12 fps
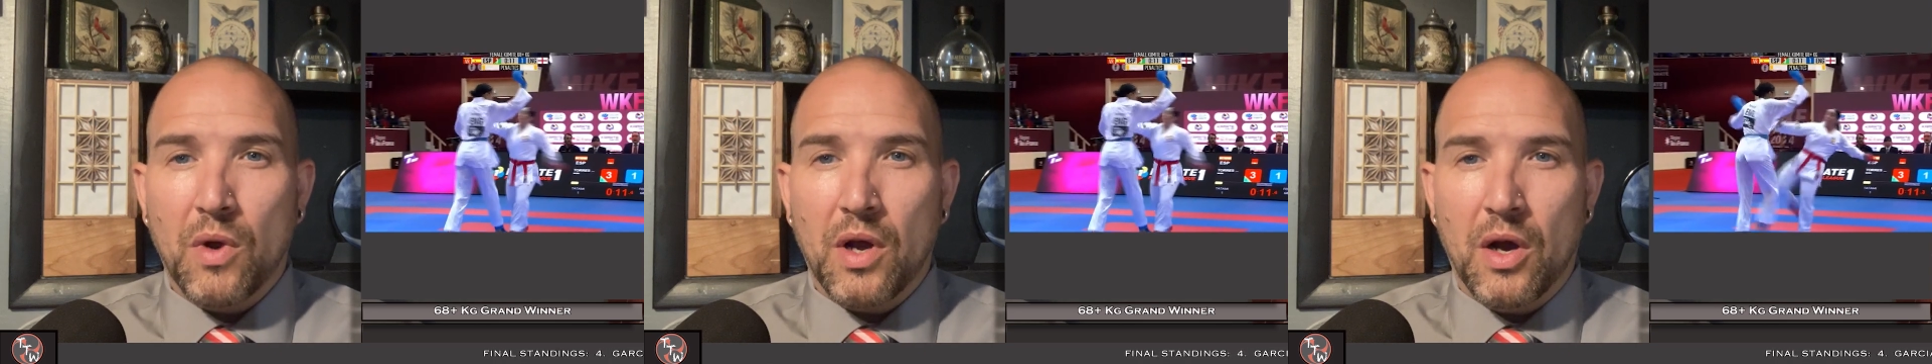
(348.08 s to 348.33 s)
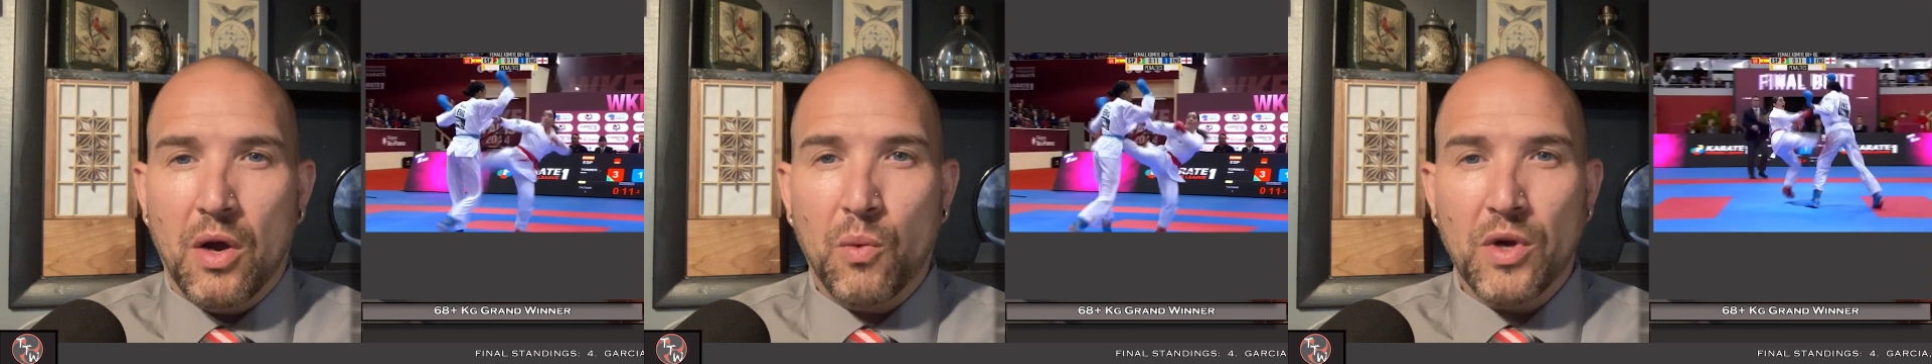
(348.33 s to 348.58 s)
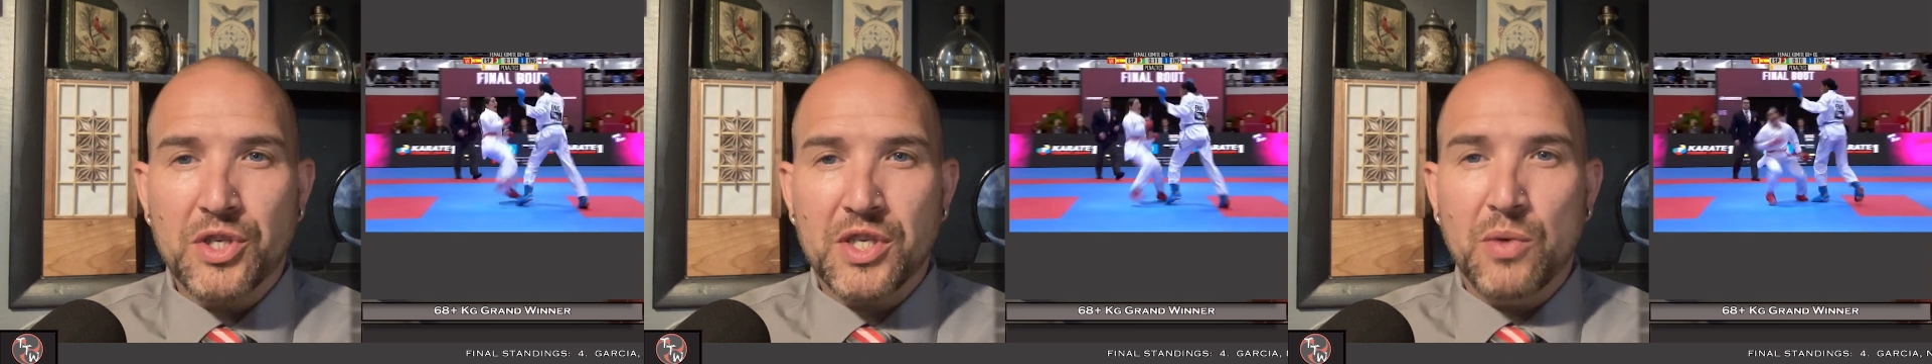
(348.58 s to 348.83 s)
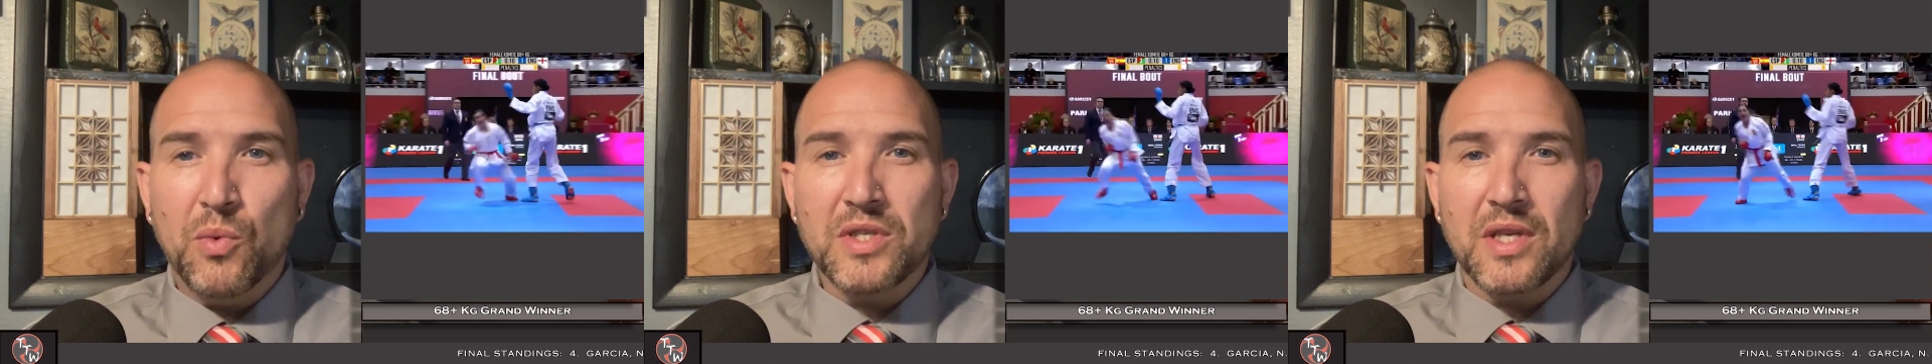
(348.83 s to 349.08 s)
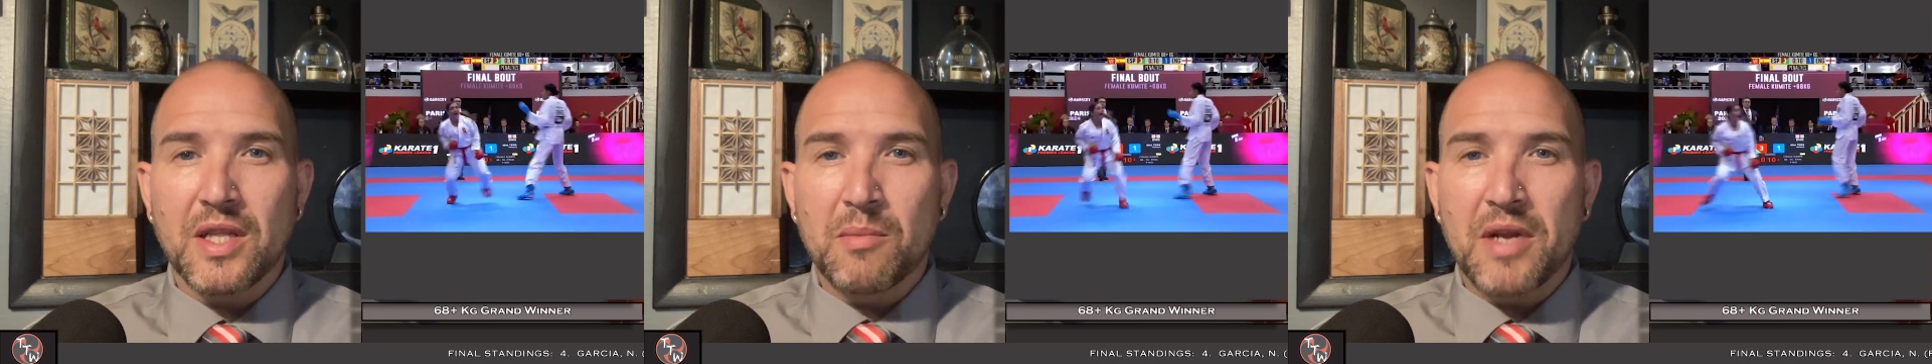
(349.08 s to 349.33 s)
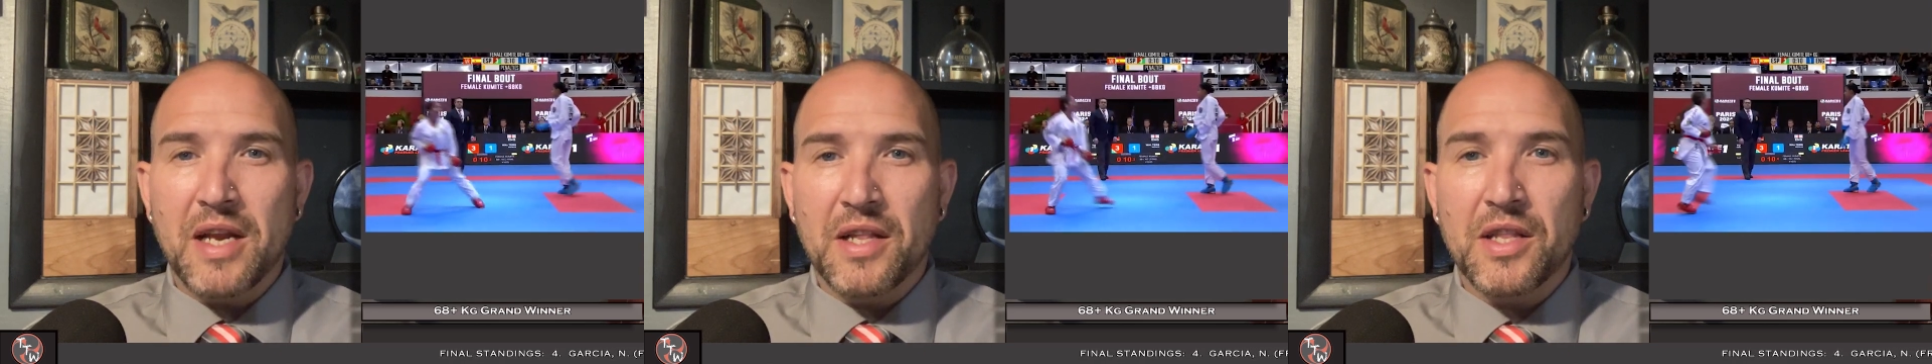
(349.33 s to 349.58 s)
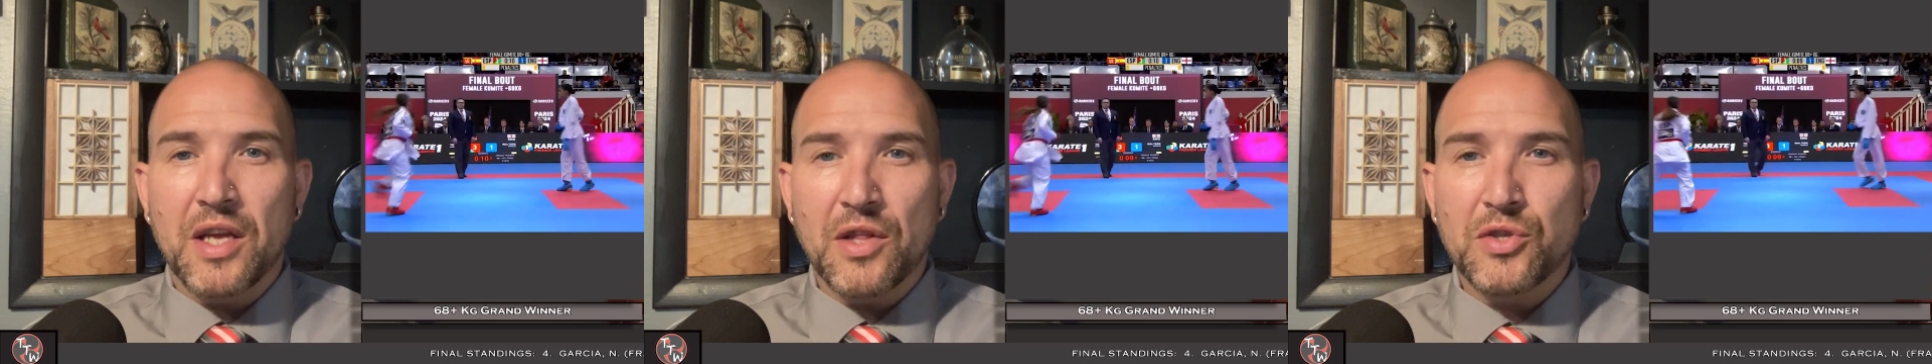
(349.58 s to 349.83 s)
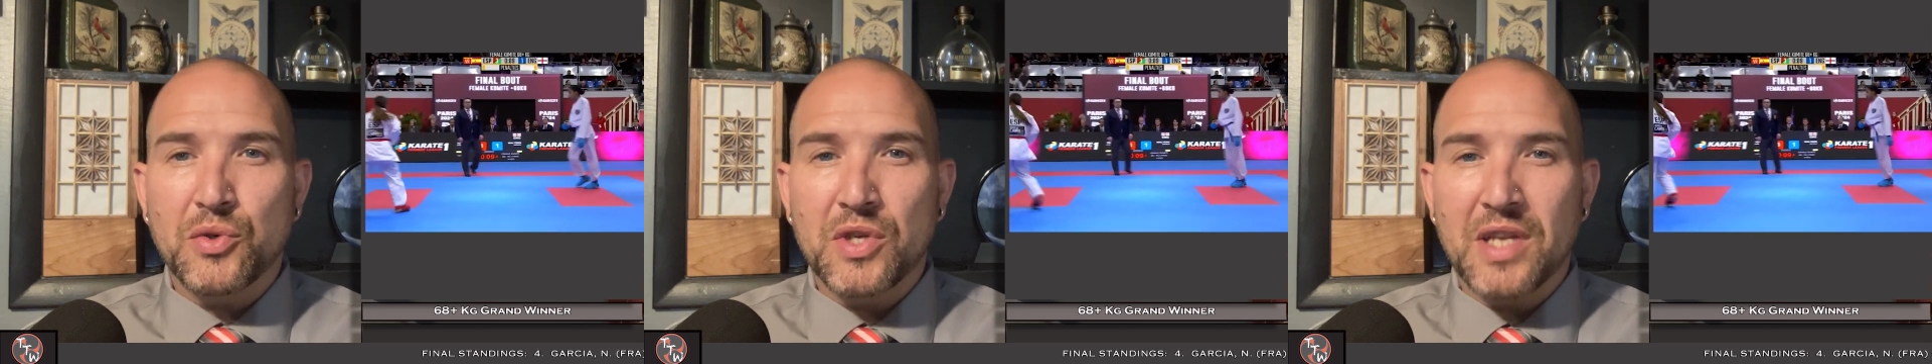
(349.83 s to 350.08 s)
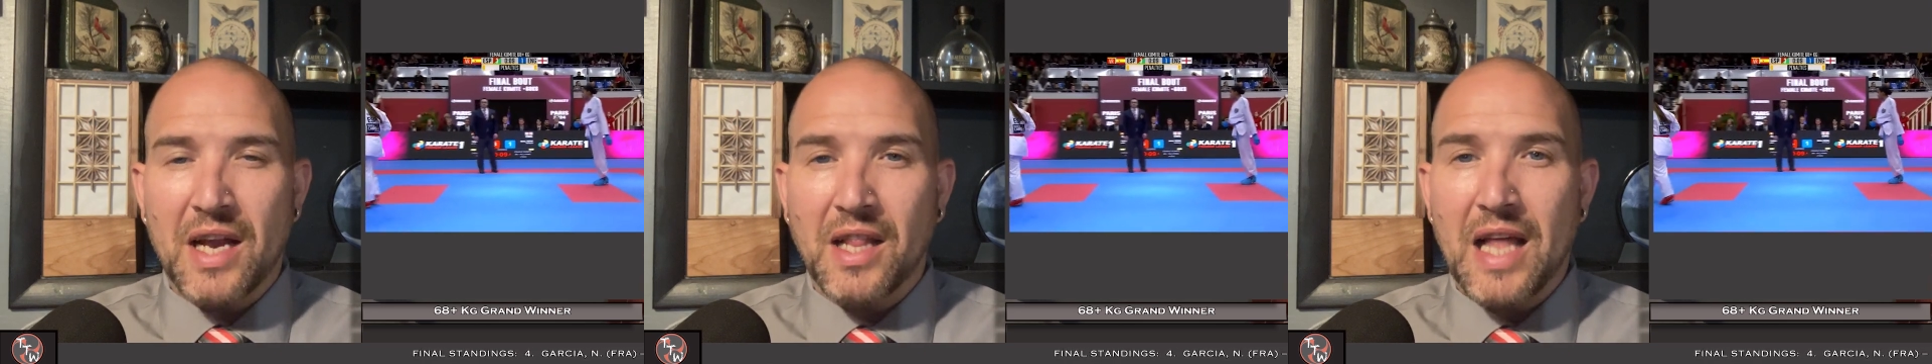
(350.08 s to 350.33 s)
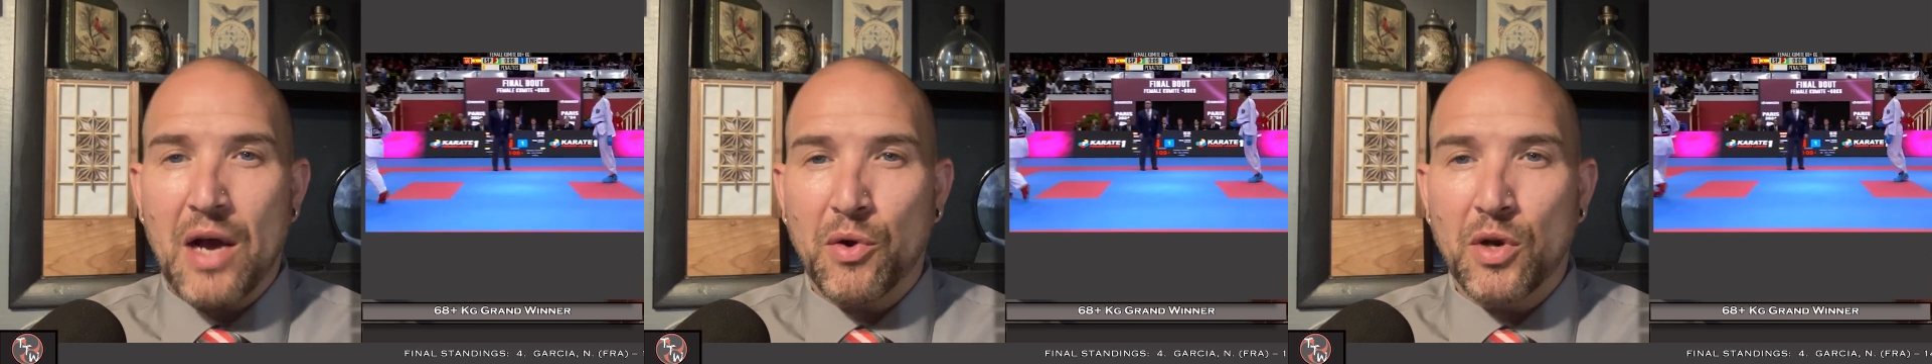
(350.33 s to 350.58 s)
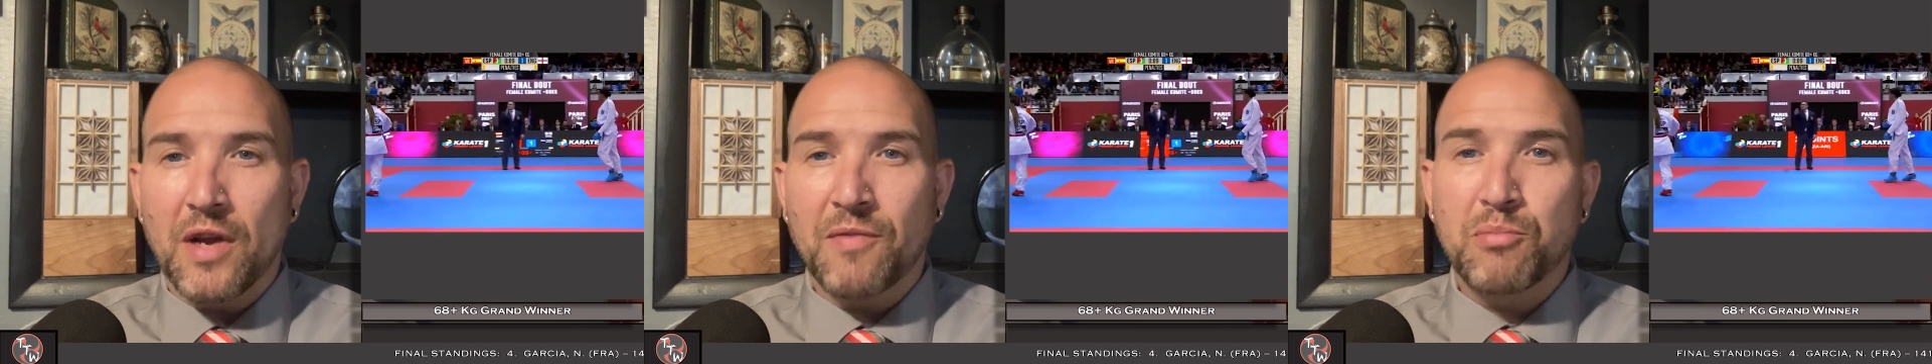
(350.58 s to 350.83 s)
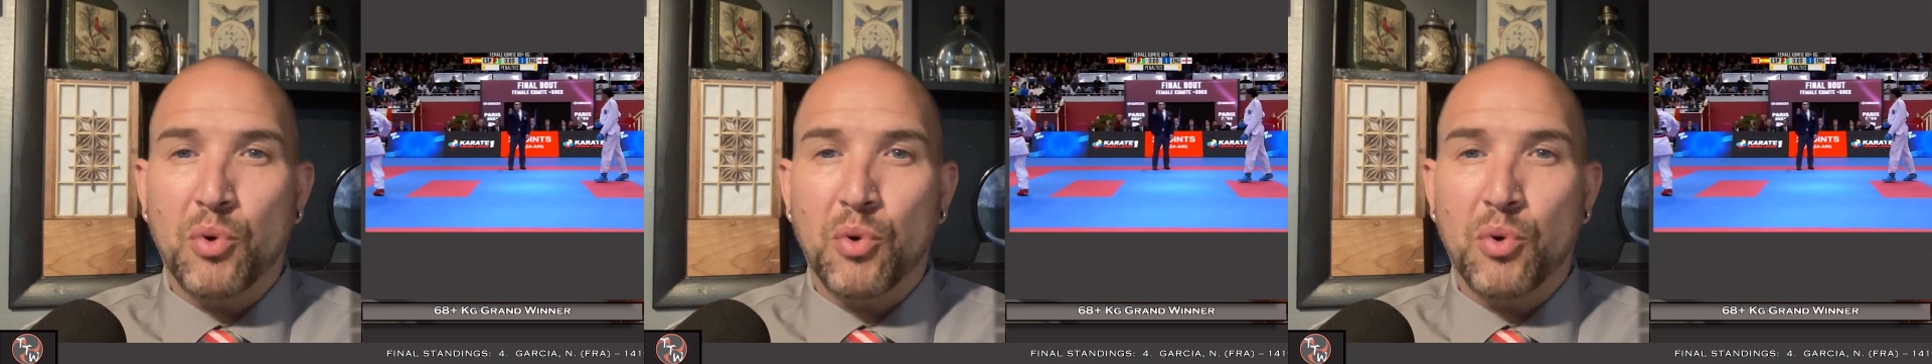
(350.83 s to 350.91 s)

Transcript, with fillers: where she was eliminated and the other 2 did not allow her enough